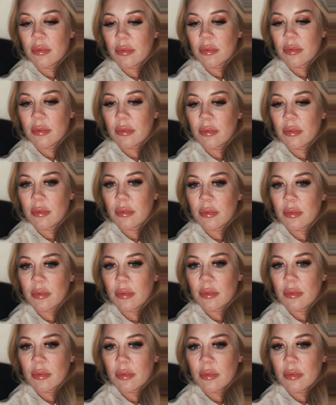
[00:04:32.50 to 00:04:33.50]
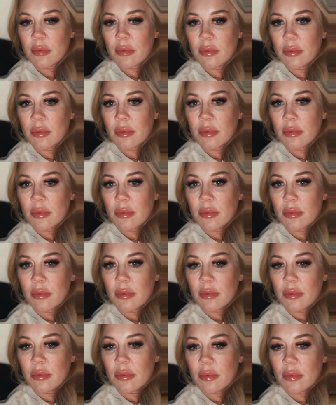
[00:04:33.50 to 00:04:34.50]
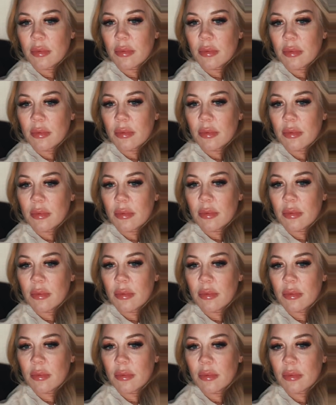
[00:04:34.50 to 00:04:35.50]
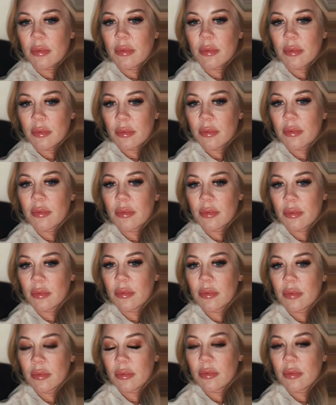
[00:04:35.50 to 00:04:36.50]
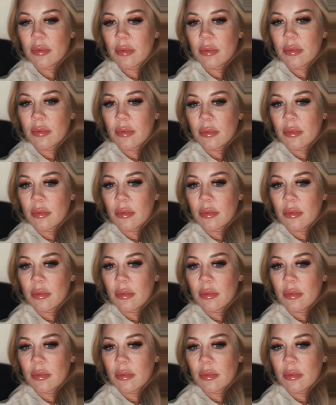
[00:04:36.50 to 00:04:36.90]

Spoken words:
The person shown says nothing.